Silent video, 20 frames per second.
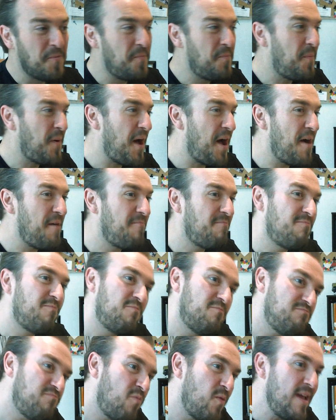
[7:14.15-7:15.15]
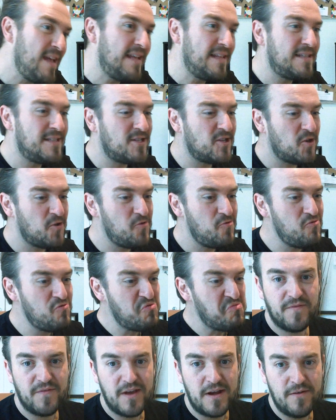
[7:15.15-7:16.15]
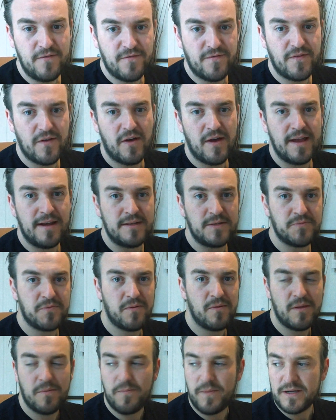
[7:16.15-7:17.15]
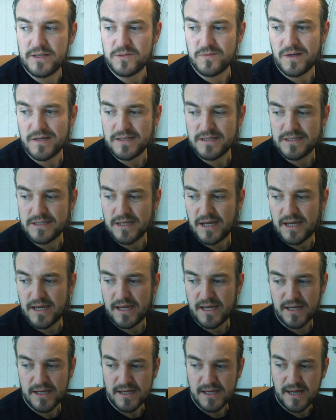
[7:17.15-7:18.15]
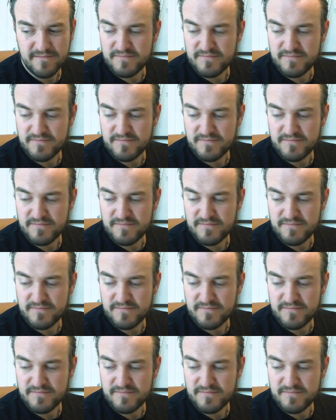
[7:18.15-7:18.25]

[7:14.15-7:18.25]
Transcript: but week 2, feeling fine. It's probably the best way to say it.